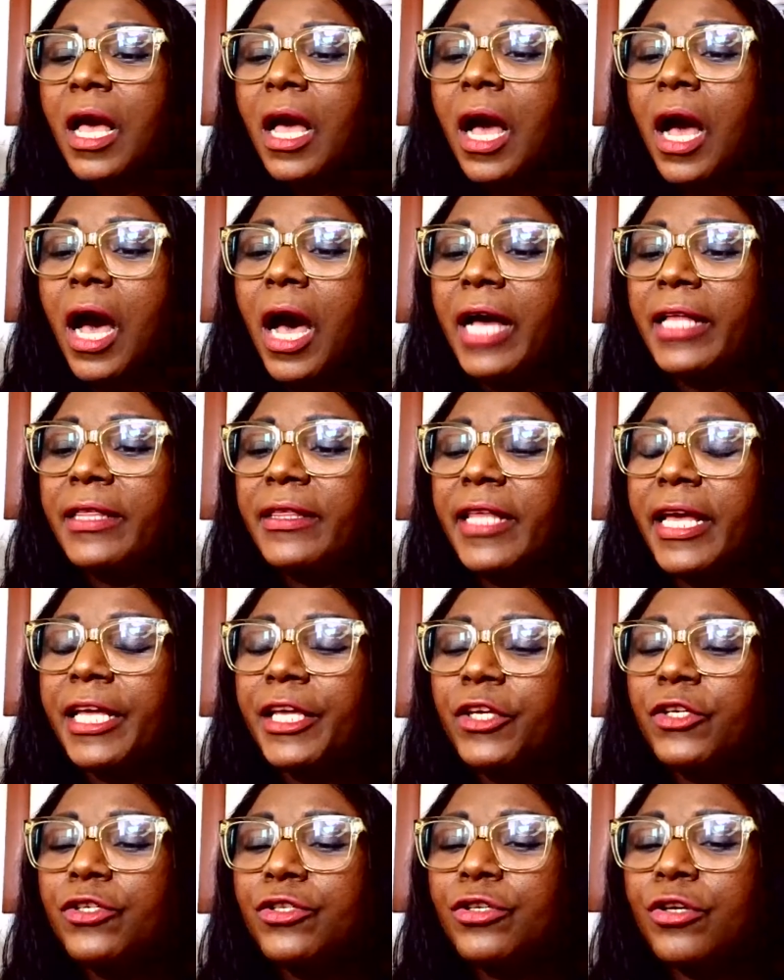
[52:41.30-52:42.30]
Thank
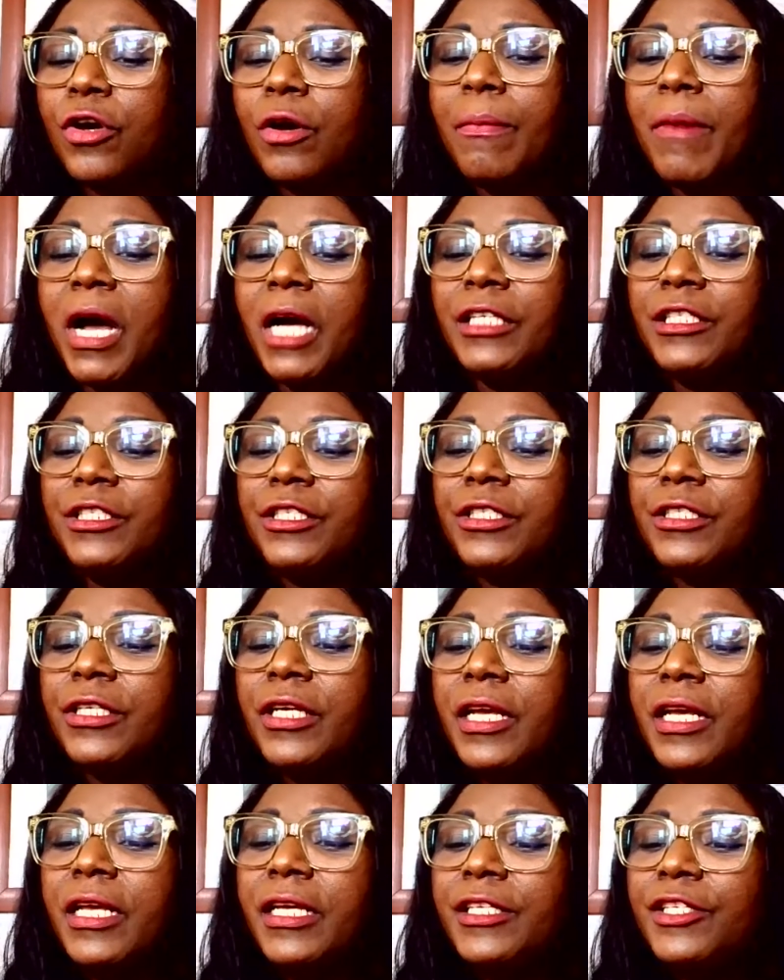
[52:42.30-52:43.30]
you so much,
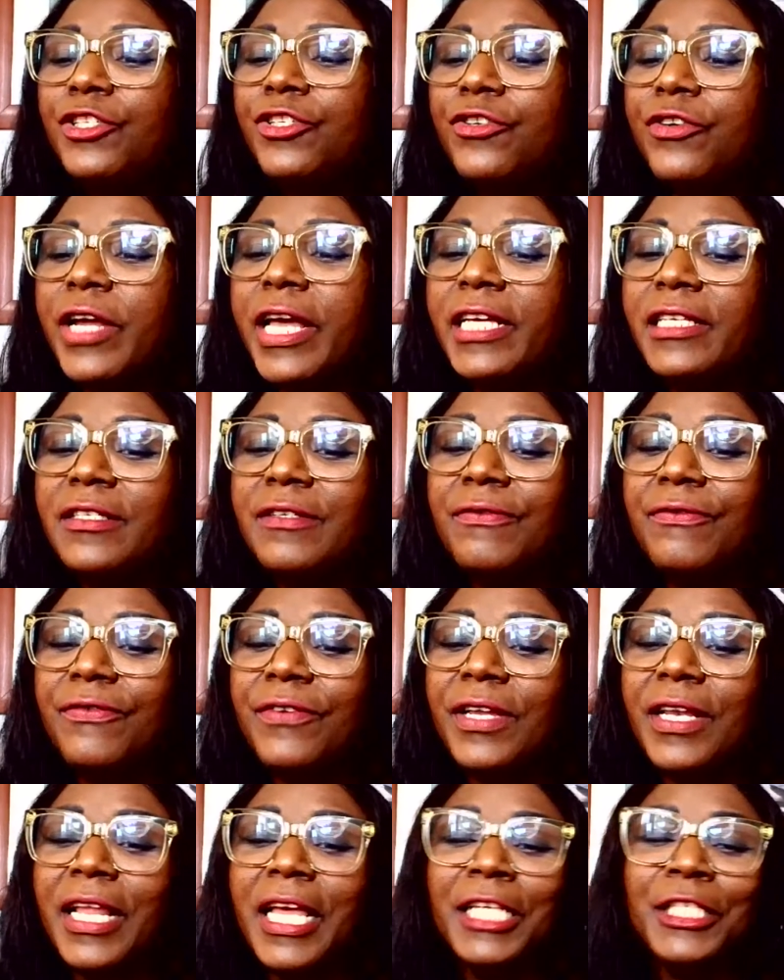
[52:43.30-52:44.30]
Stress
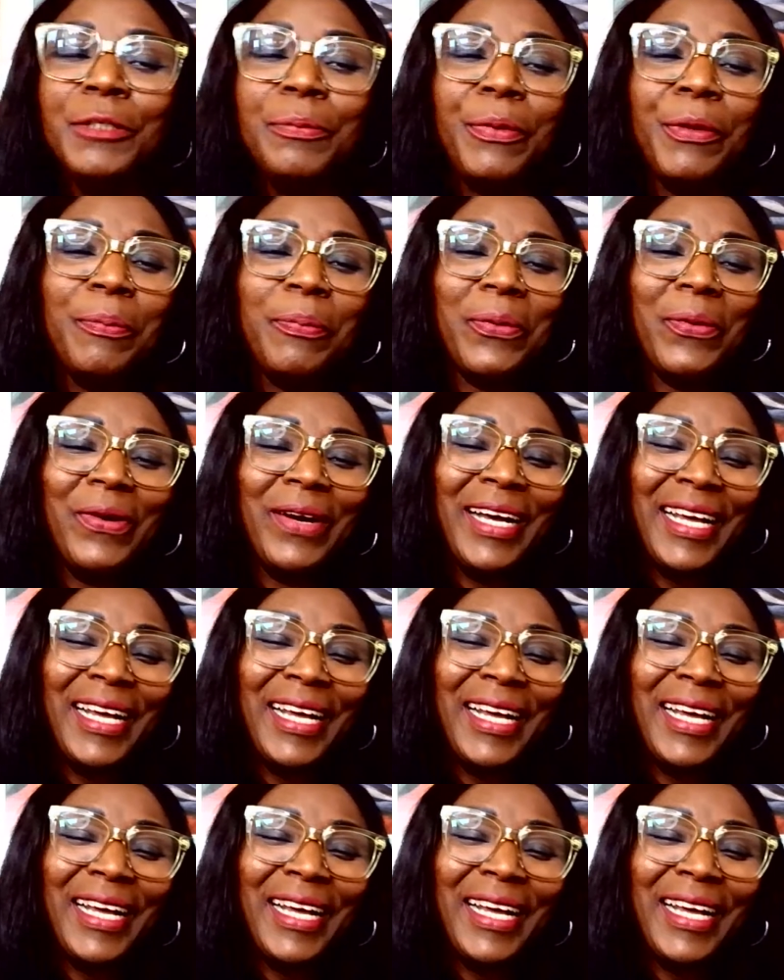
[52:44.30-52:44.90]
Village people.